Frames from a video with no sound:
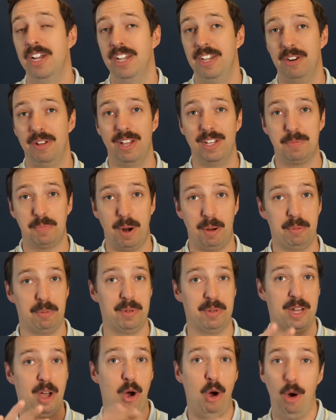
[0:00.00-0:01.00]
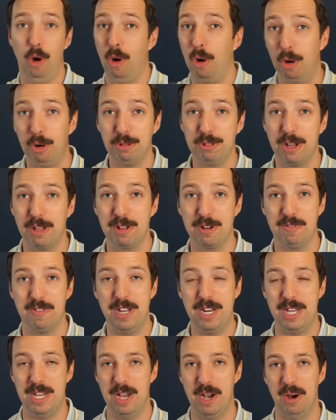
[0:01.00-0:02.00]
you know, that's probably a whole nother
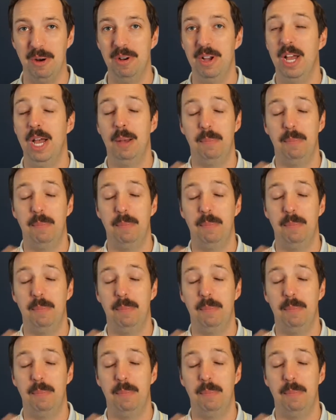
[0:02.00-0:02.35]
video,